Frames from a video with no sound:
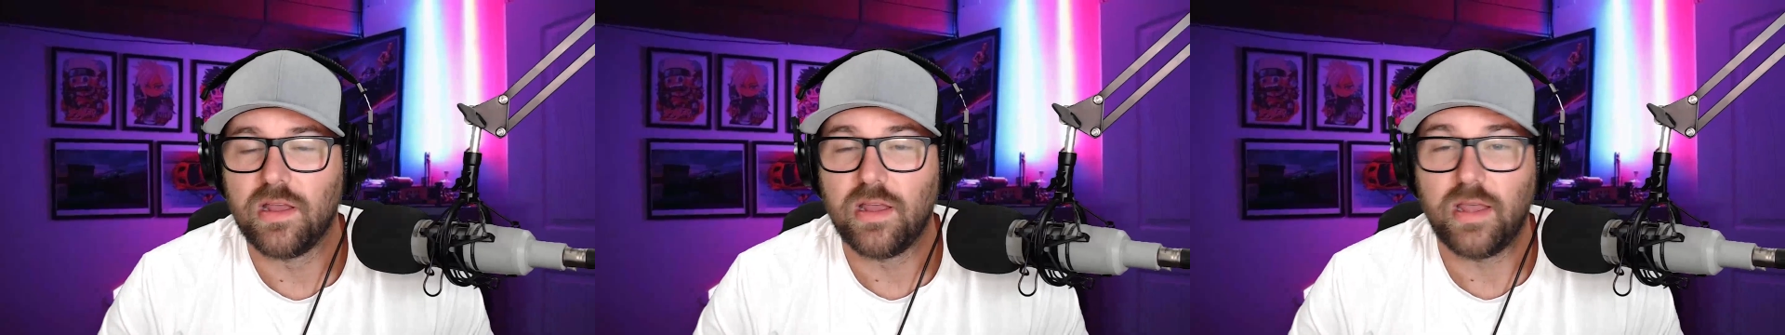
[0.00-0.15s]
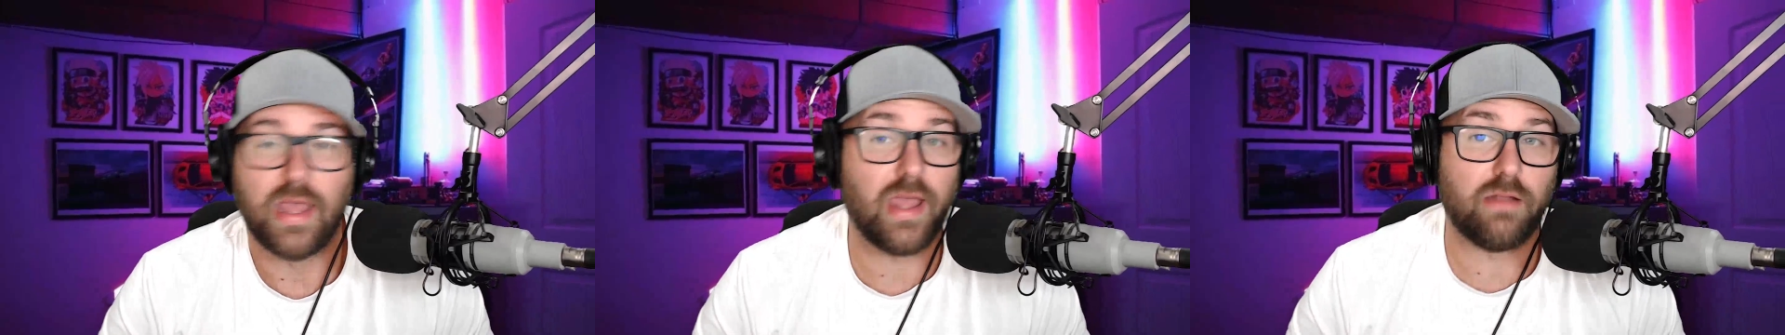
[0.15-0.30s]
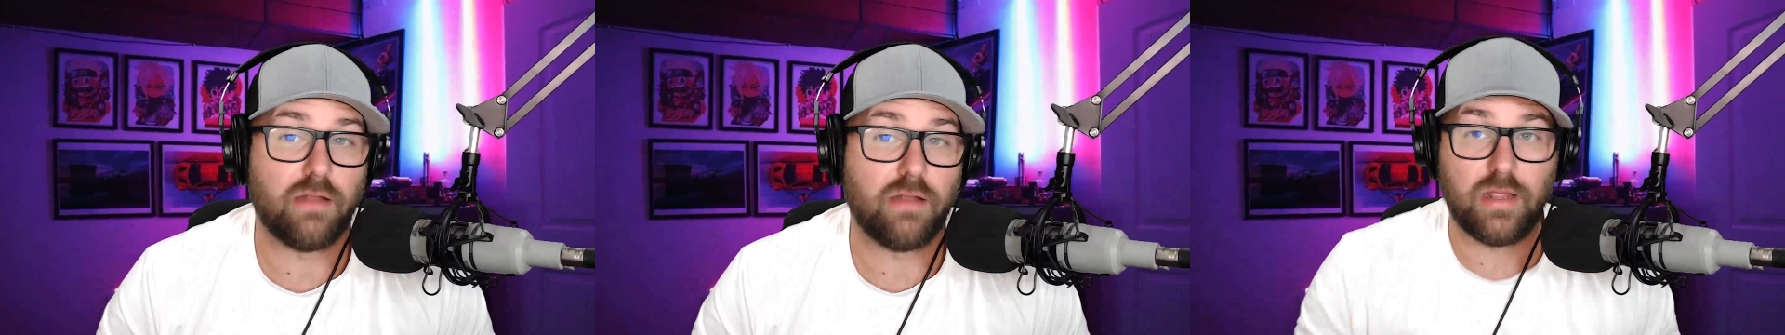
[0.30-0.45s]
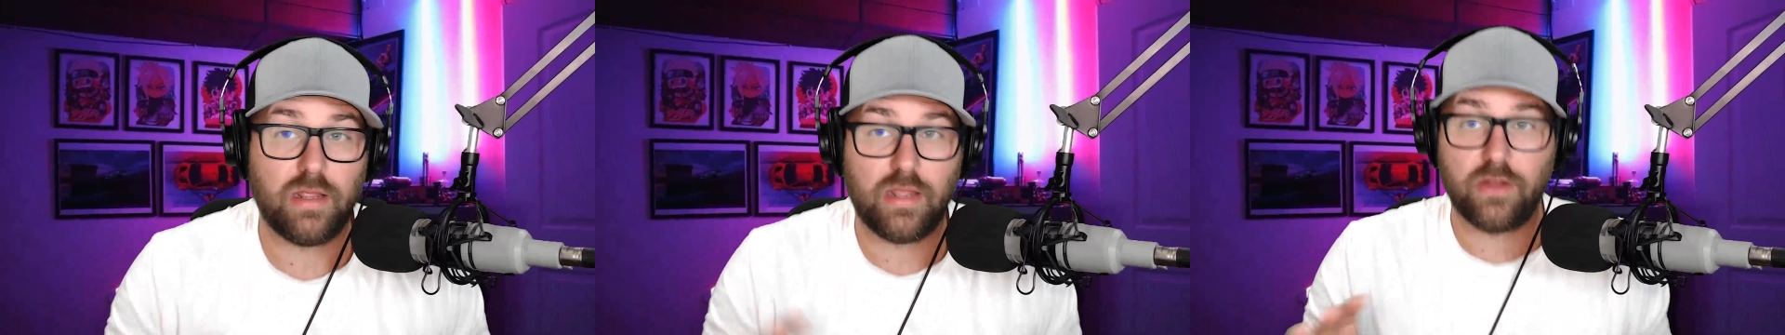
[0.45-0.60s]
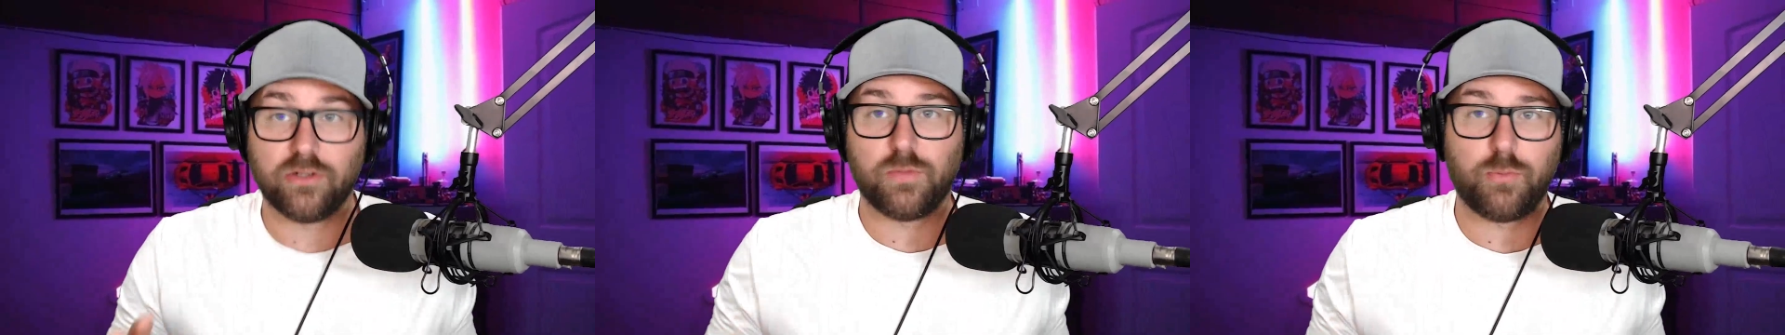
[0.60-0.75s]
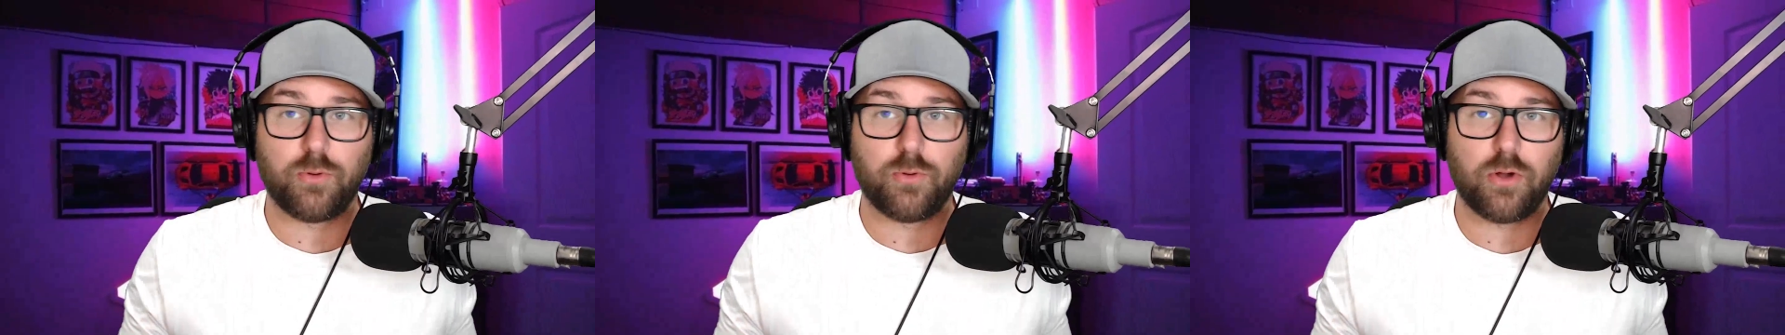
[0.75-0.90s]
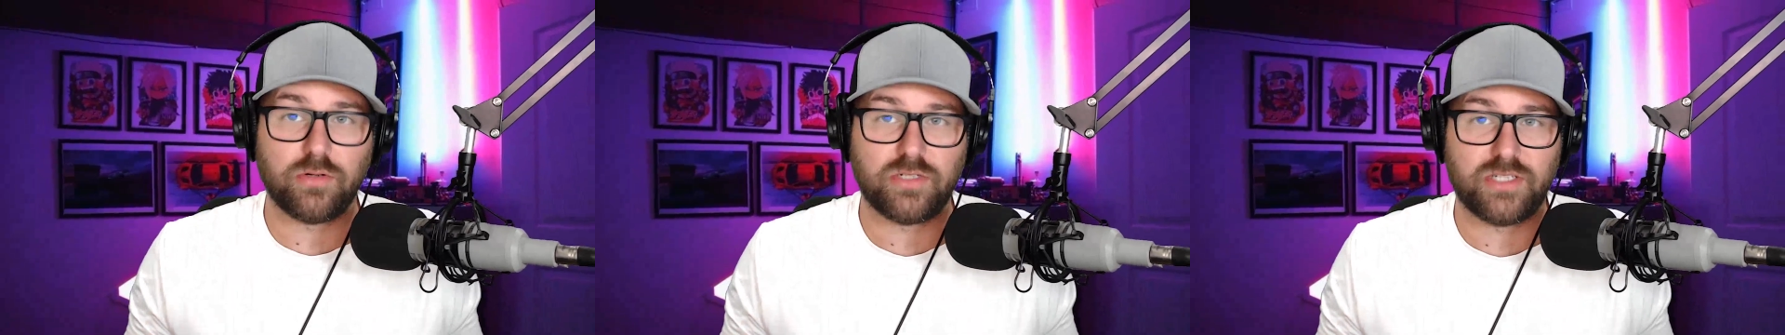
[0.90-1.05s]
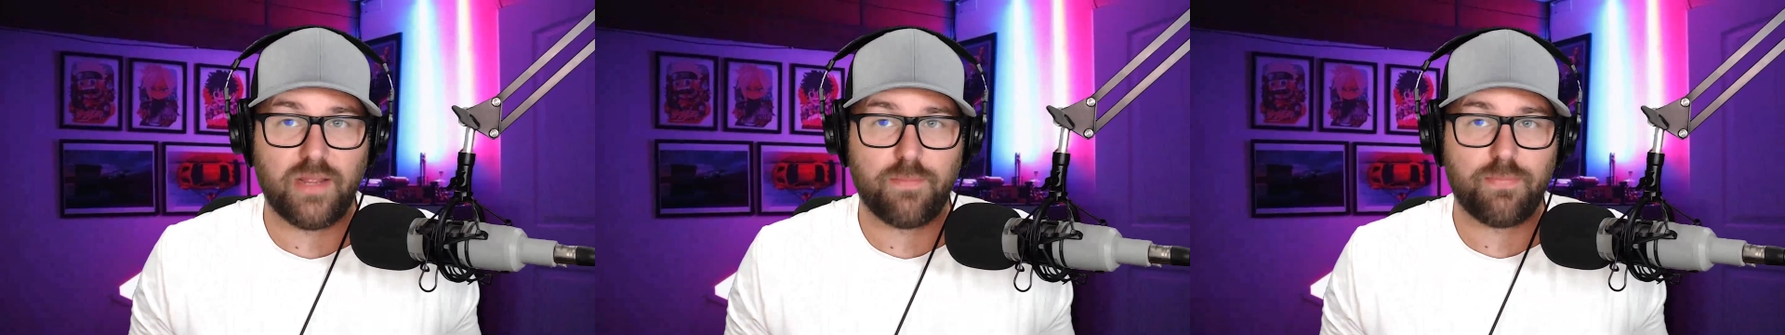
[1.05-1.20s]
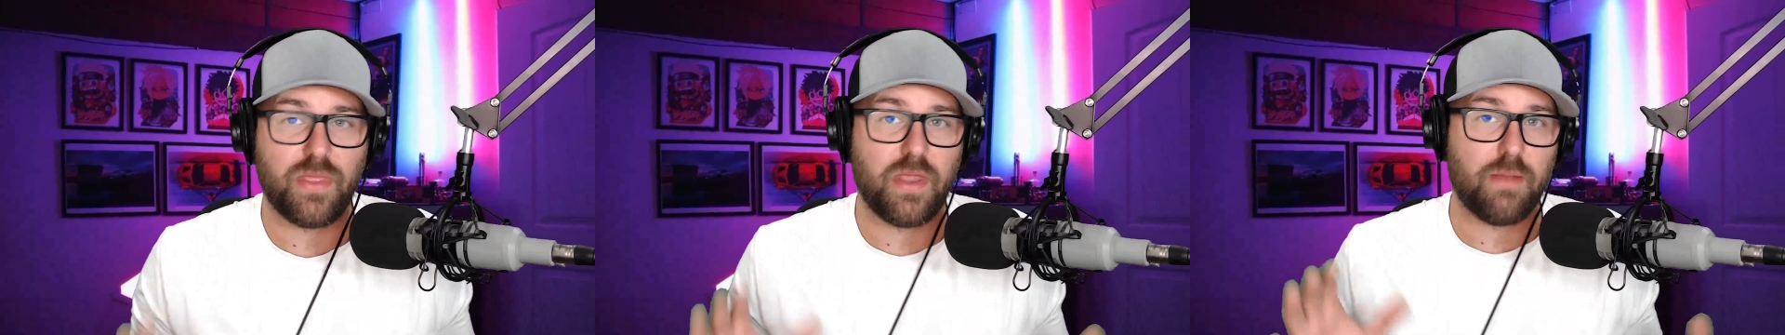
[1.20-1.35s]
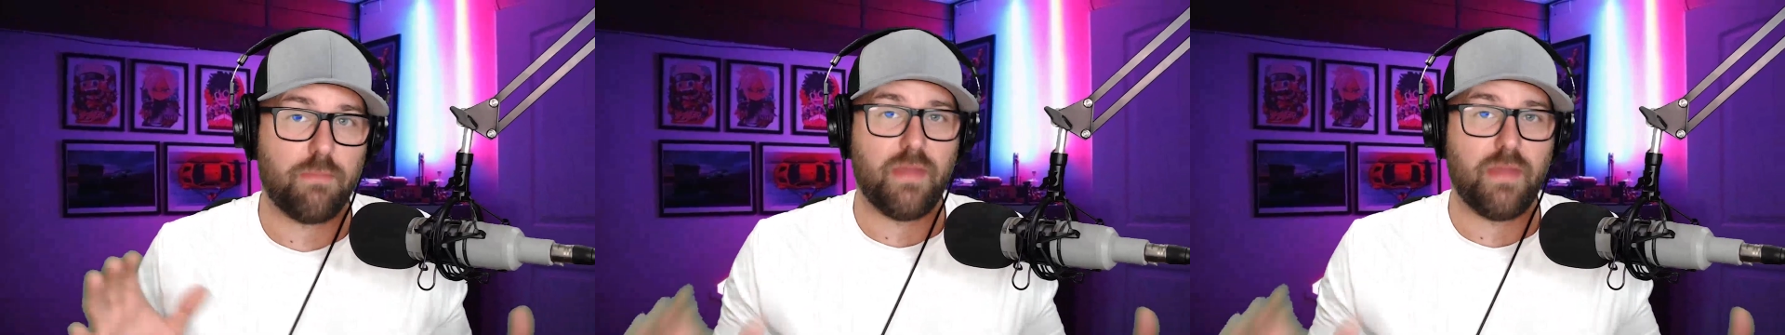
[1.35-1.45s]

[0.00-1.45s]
And here's a pro tip that